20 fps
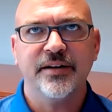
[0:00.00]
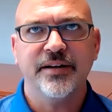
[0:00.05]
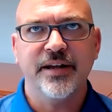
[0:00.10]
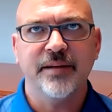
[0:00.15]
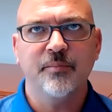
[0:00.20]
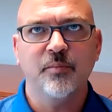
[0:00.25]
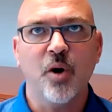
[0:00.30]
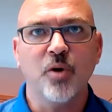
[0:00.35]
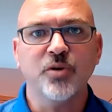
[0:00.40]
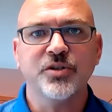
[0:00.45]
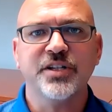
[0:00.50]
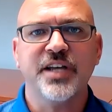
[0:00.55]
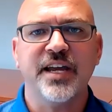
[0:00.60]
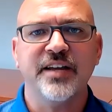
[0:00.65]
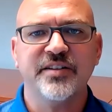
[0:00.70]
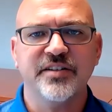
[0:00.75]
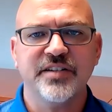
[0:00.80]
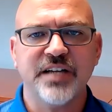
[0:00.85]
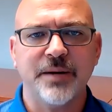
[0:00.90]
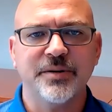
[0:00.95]
in most
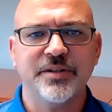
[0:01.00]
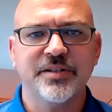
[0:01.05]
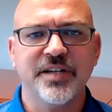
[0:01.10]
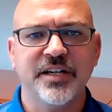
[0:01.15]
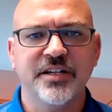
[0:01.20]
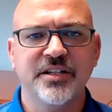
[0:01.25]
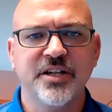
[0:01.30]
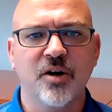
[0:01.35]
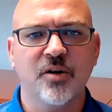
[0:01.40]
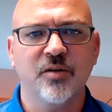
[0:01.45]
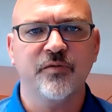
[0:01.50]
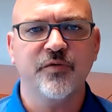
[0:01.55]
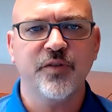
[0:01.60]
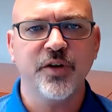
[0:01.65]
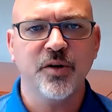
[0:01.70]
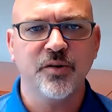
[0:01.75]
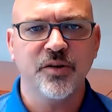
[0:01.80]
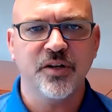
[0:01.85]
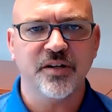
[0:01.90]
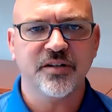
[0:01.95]
cases, I would say, don't
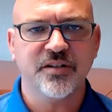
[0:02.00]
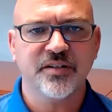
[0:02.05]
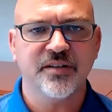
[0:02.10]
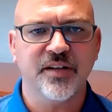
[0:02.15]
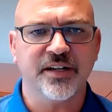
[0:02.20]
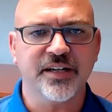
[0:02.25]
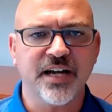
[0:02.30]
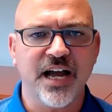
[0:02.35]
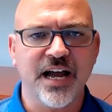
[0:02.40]
view the